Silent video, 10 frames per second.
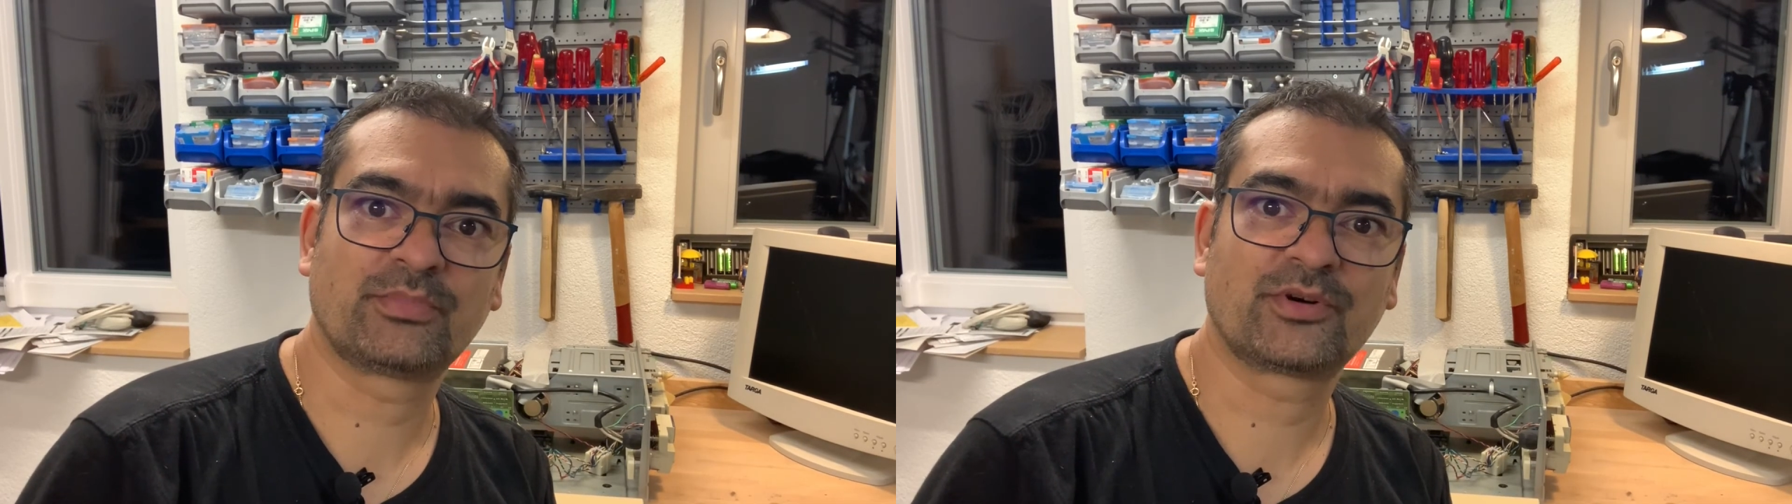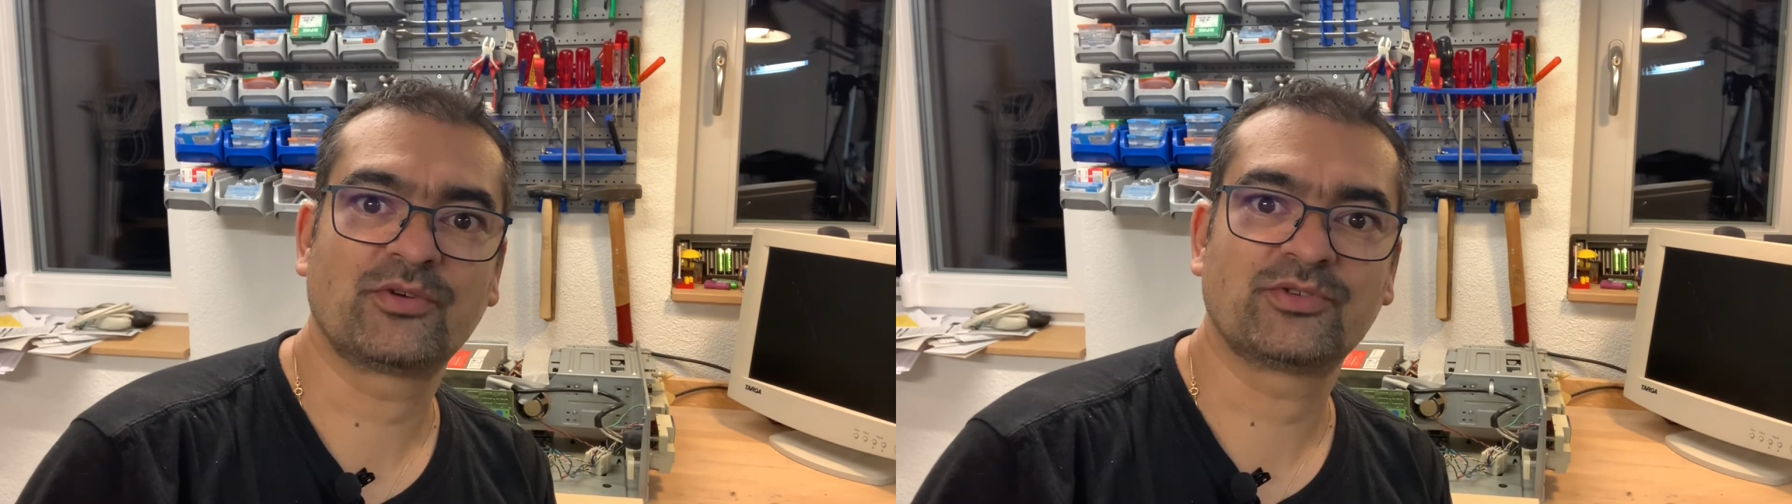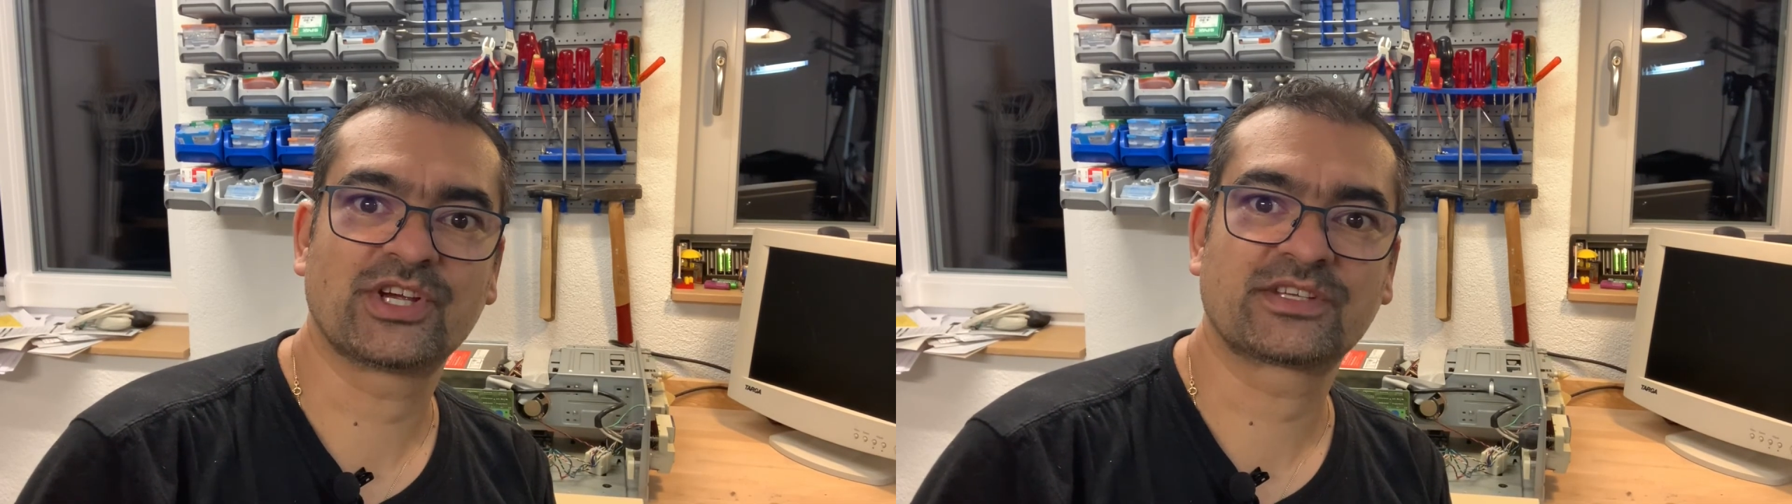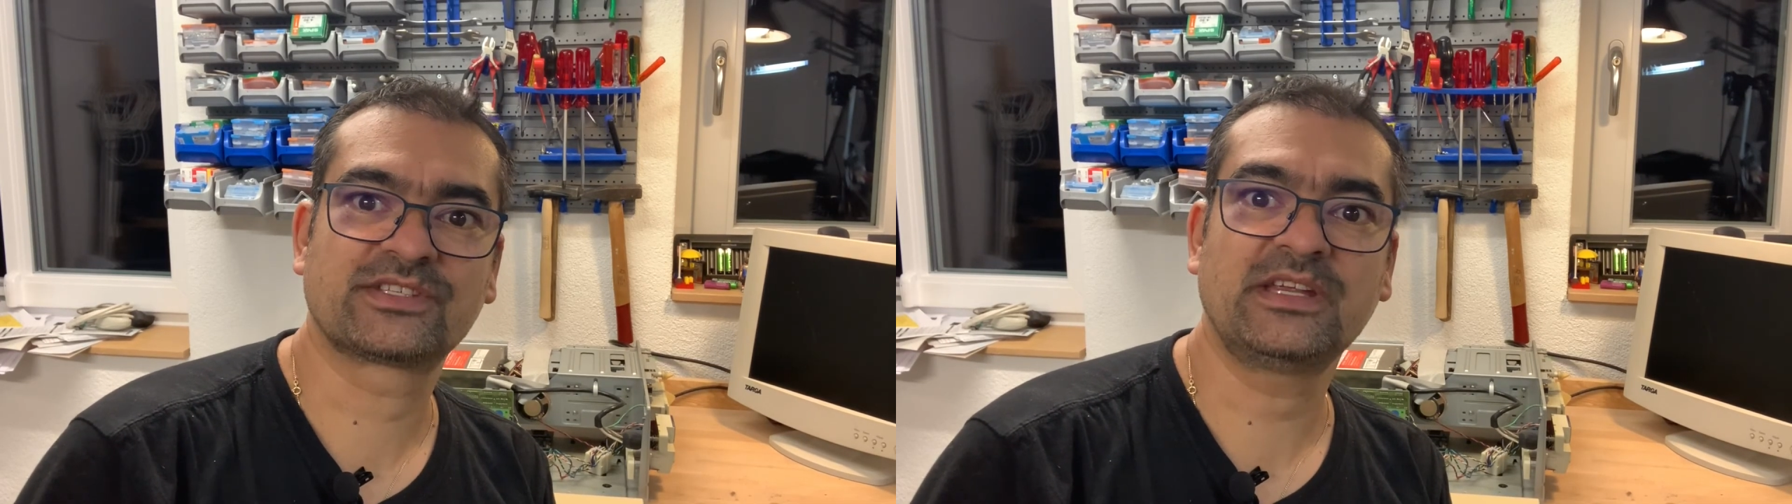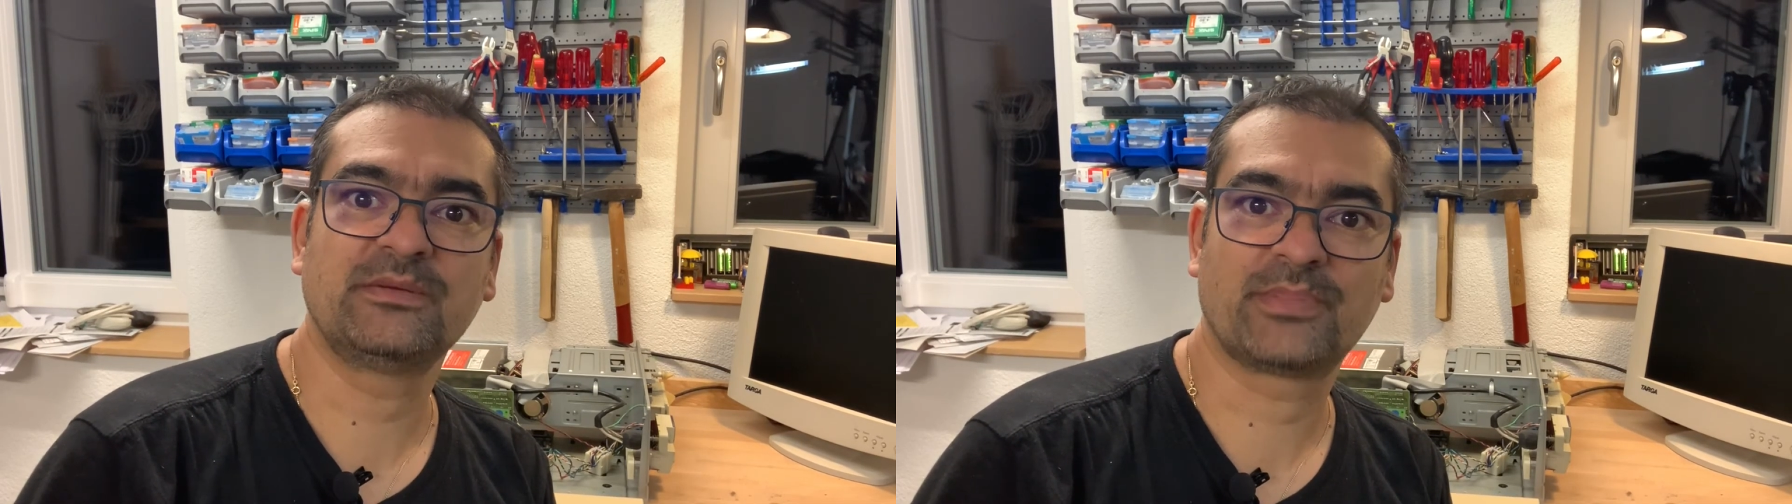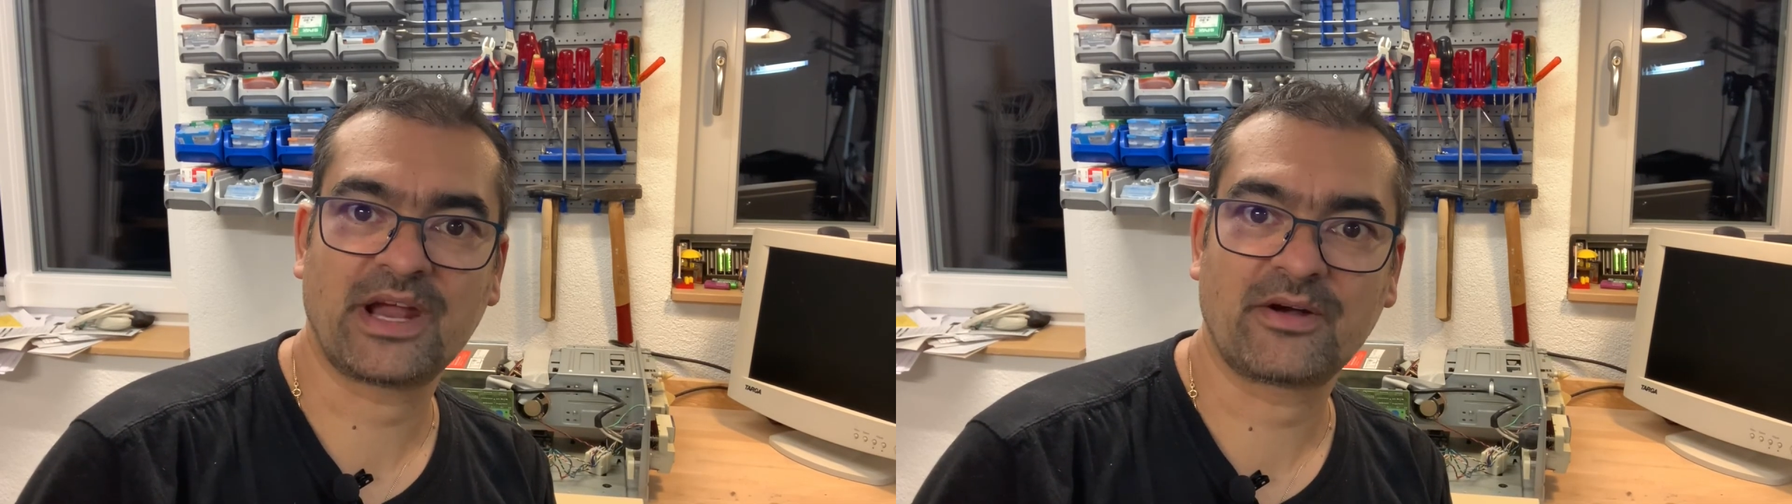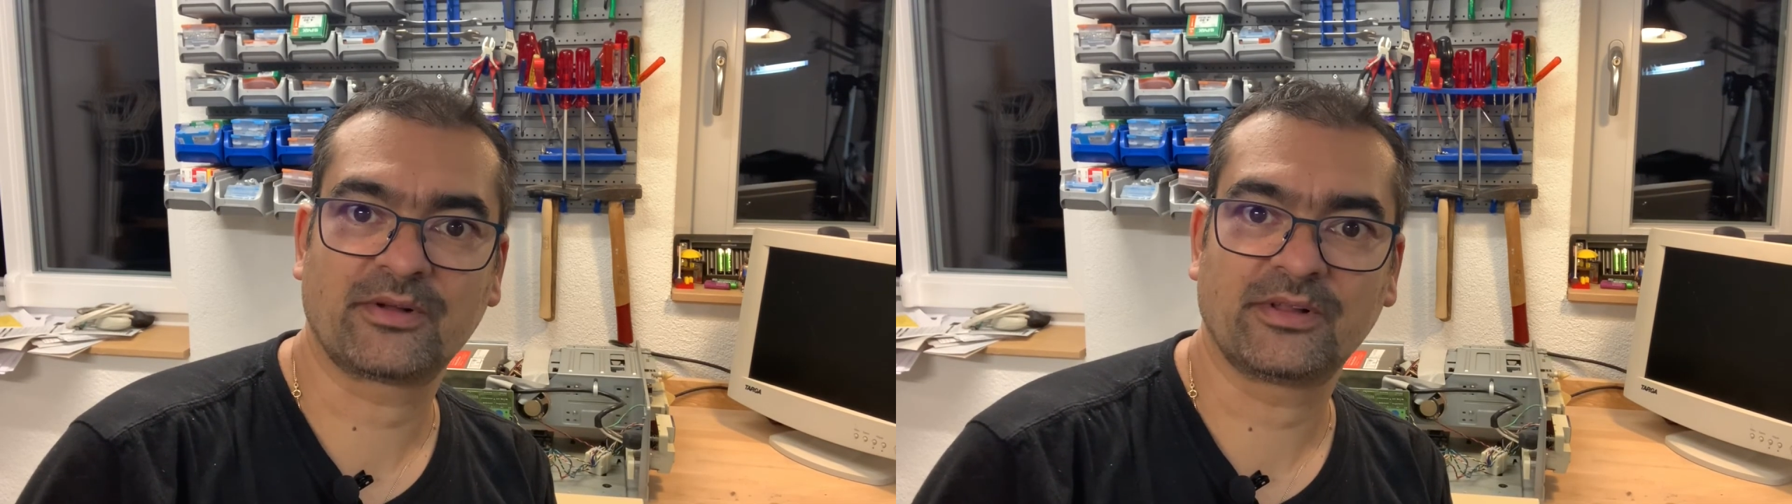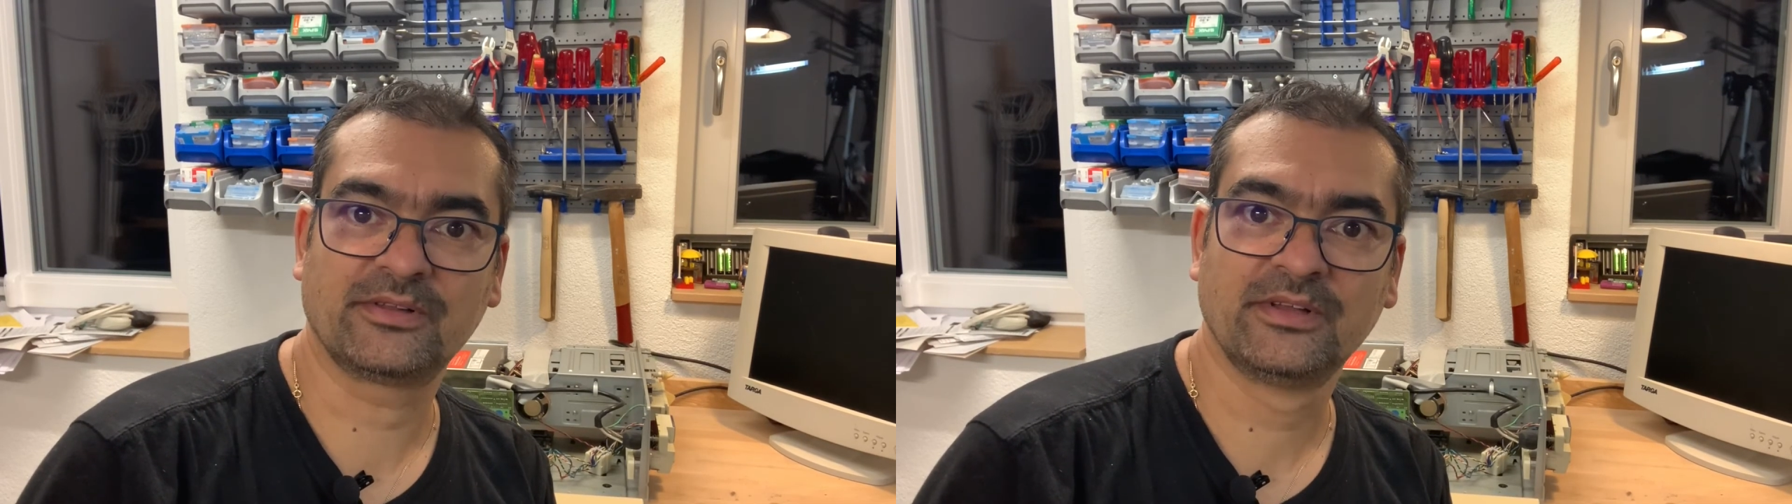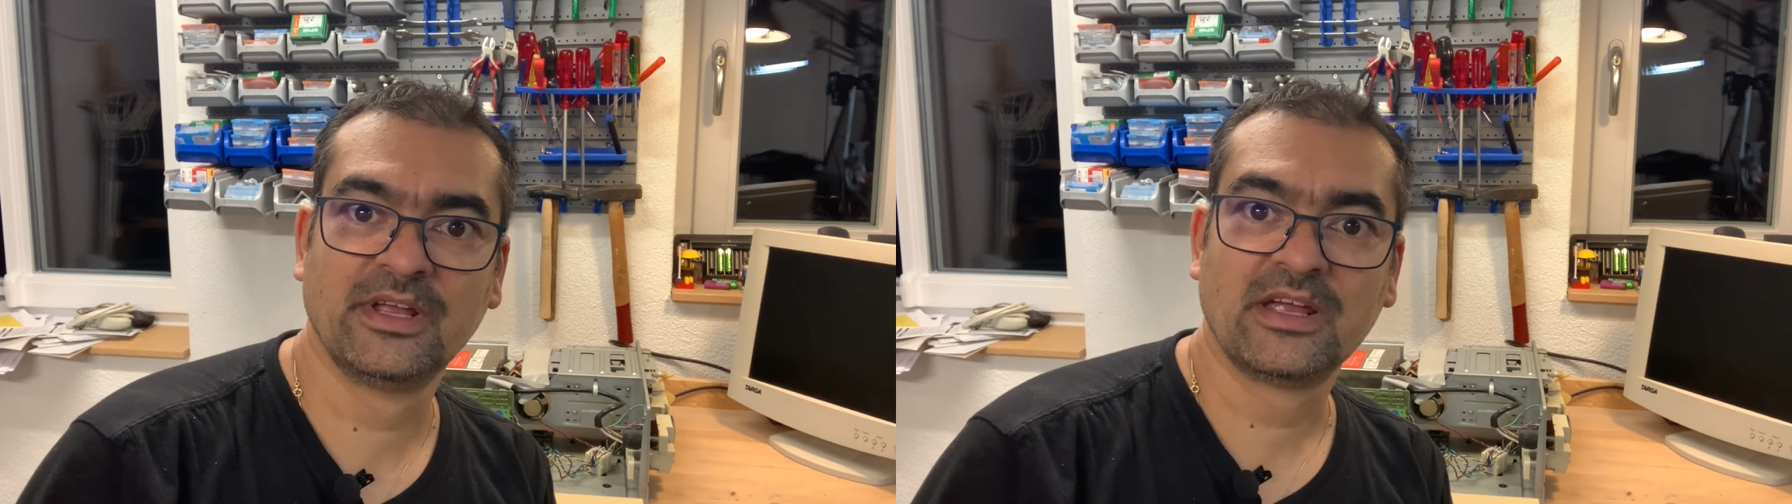projects in parallel.